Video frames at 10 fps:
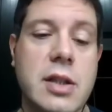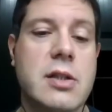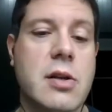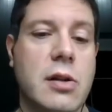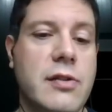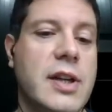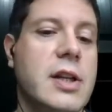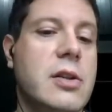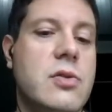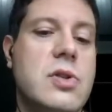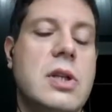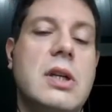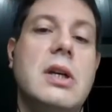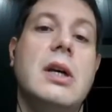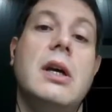that's called fake news.
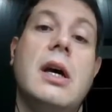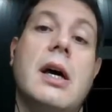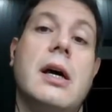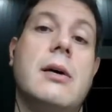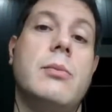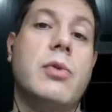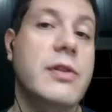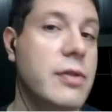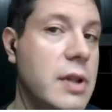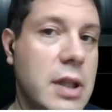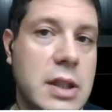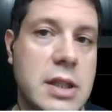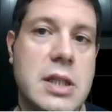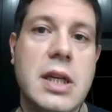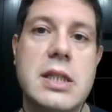Uh, briefly
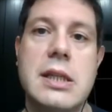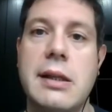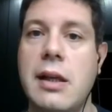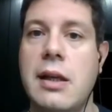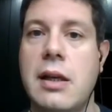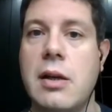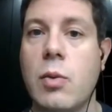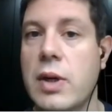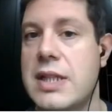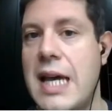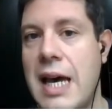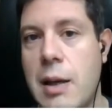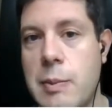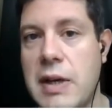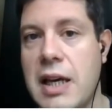discussing
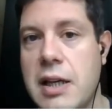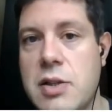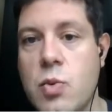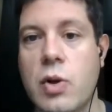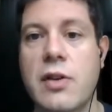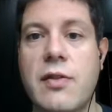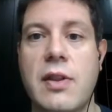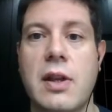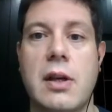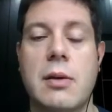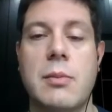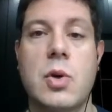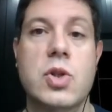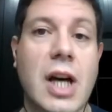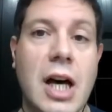WhatsApp as one of the
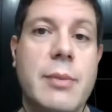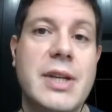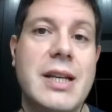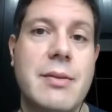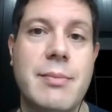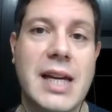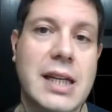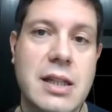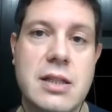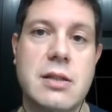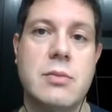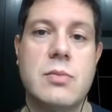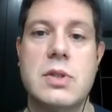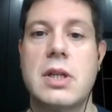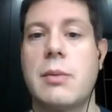most common
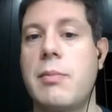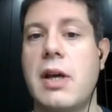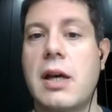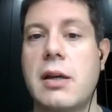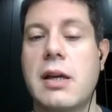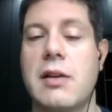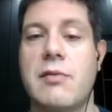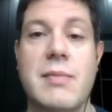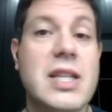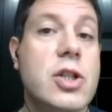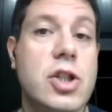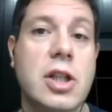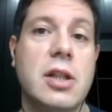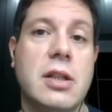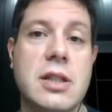mechanisms, a, uh, a, uh, kind of
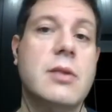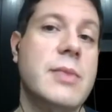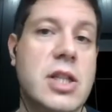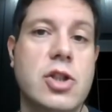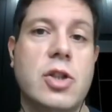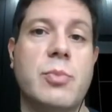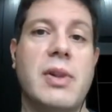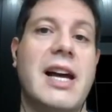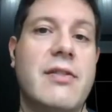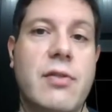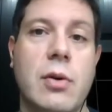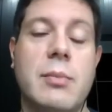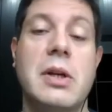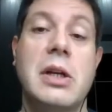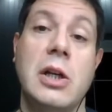messaging, instant messaging platform,
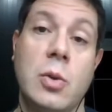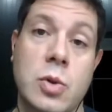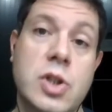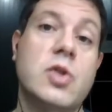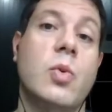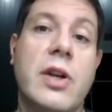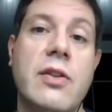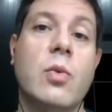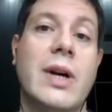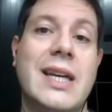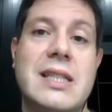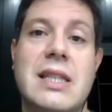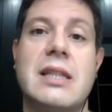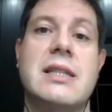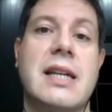which is one of the ways
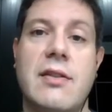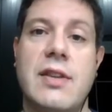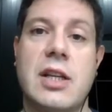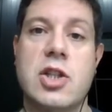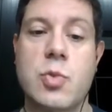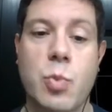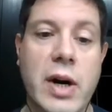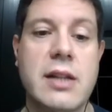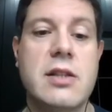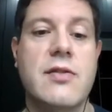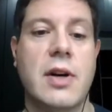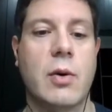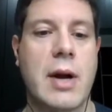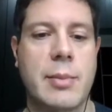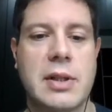that this kind of thing spreads very
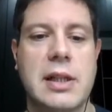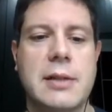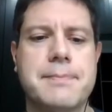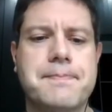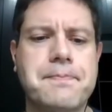rapidly